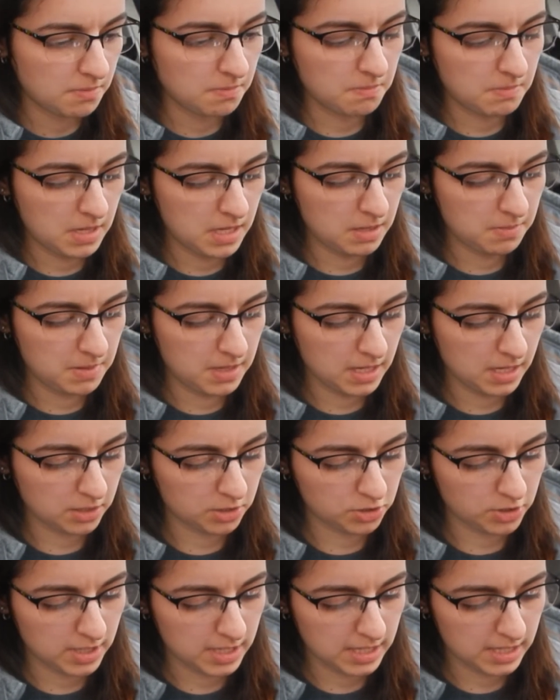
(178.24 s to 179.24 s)
maybe
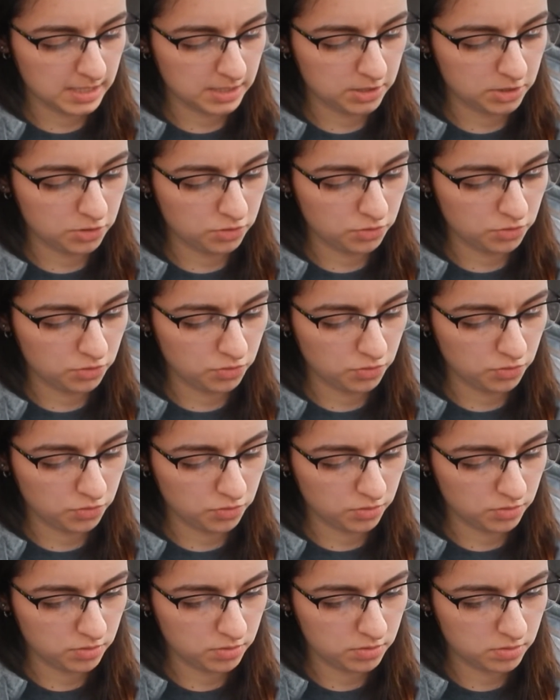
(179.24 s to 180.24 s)
I'll try
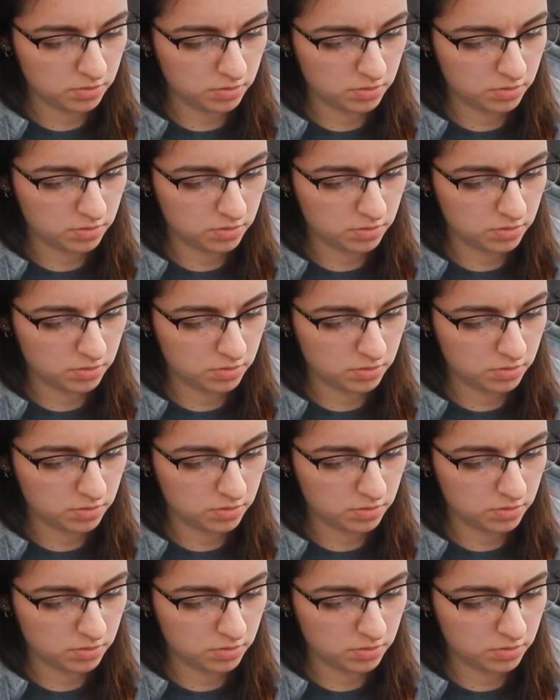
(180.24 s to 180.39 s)
to